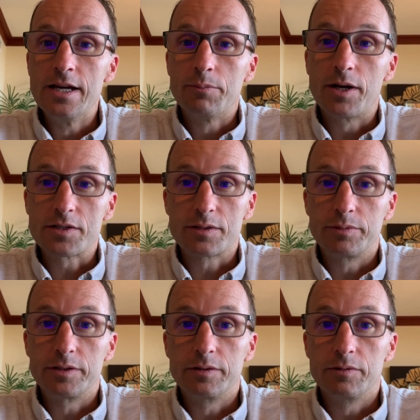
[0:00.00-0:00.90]

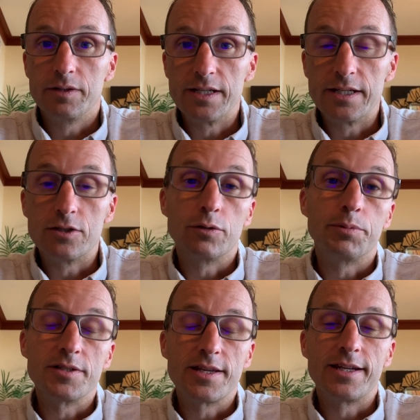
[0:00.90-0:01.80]
possibly needing to
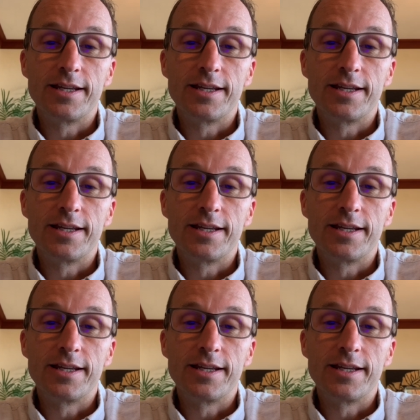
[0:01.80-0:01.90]
present